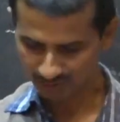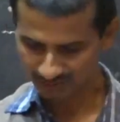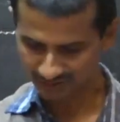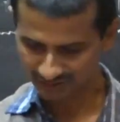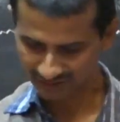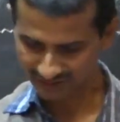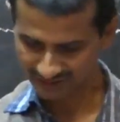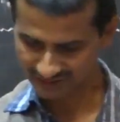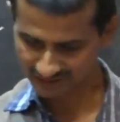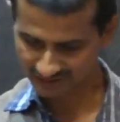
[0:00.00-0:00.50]
of the
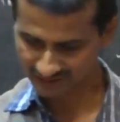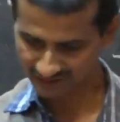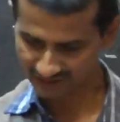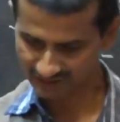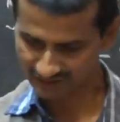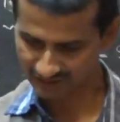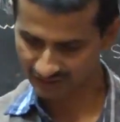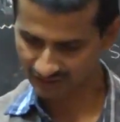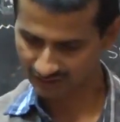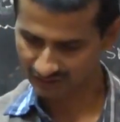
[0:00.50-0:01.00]

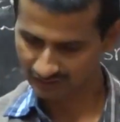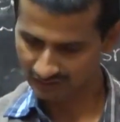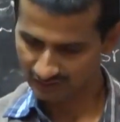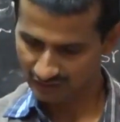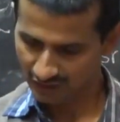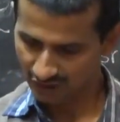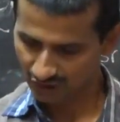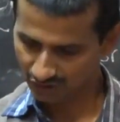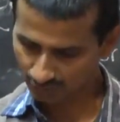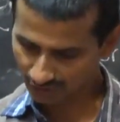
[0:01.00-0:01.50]
legislature,
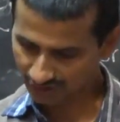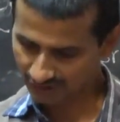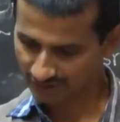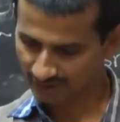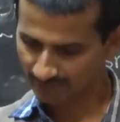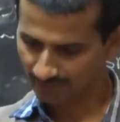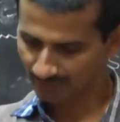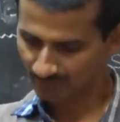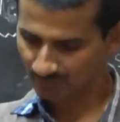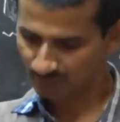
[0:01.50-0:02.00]
or what are
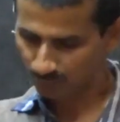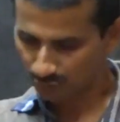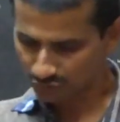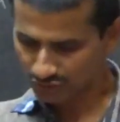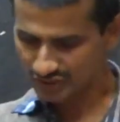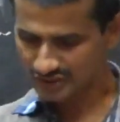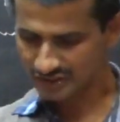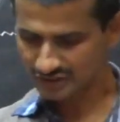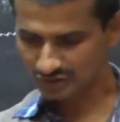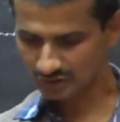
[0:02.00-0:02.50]
the
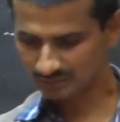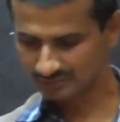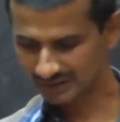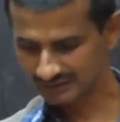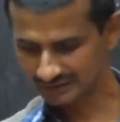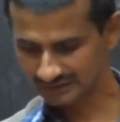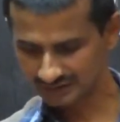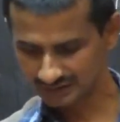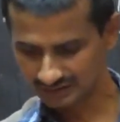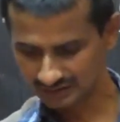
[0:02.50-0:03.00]
positions of the
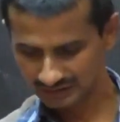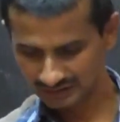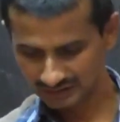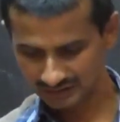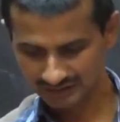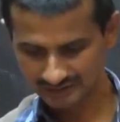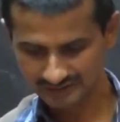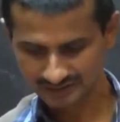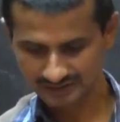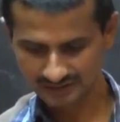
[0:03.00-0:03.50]

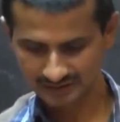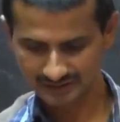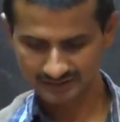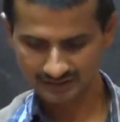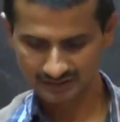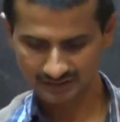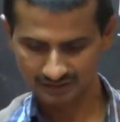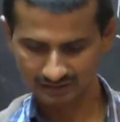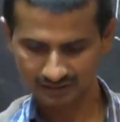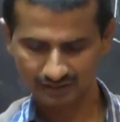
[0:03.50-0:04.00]

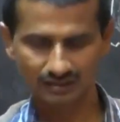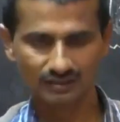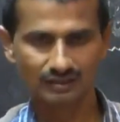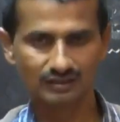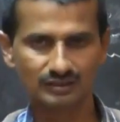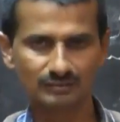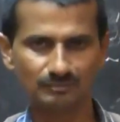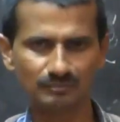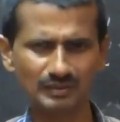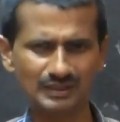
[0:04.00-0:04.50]
legislature,
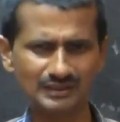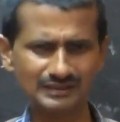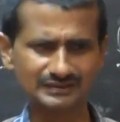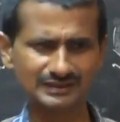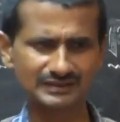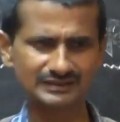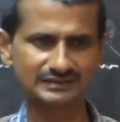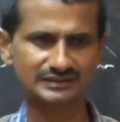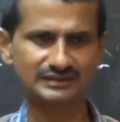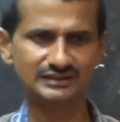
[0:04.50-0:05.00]

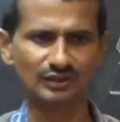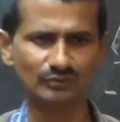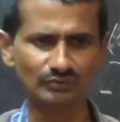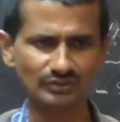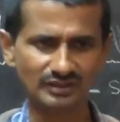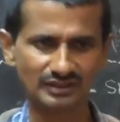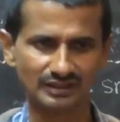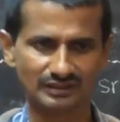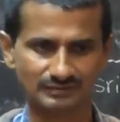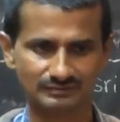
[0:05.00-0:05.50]
functions,
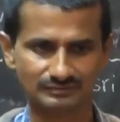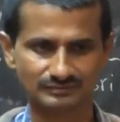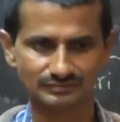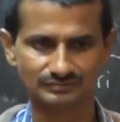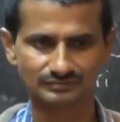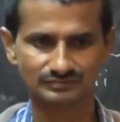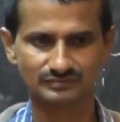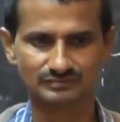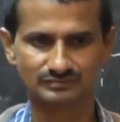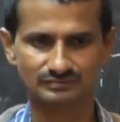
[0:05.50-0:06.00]
everything,
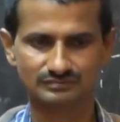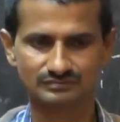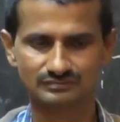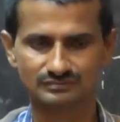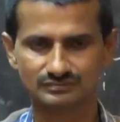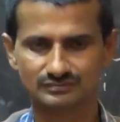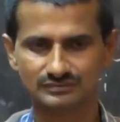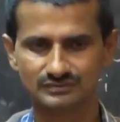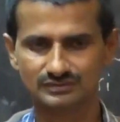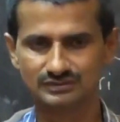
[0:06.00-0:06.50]

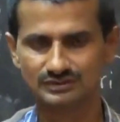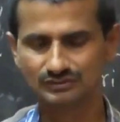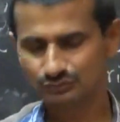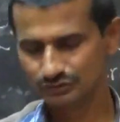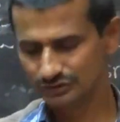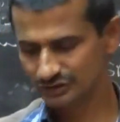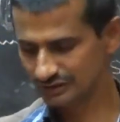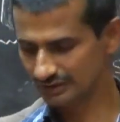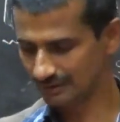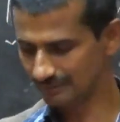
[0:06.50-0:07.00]

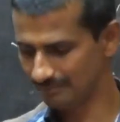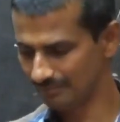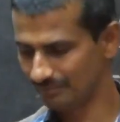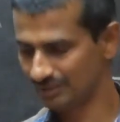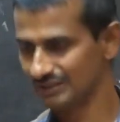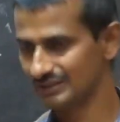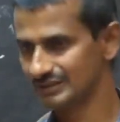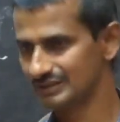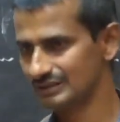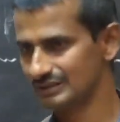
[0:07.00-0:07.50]
which is
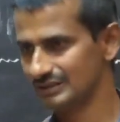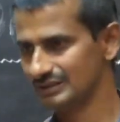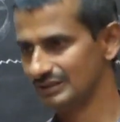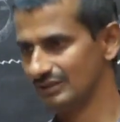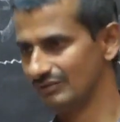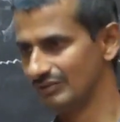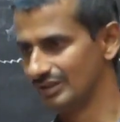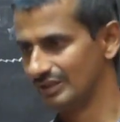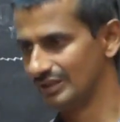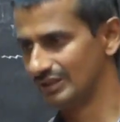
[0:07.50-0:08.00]
mentioned in
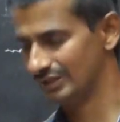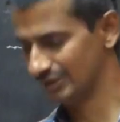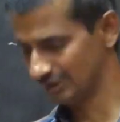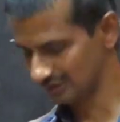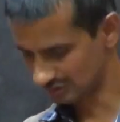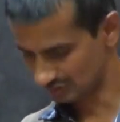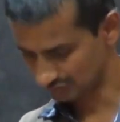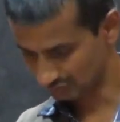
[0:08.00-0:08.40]
our Indian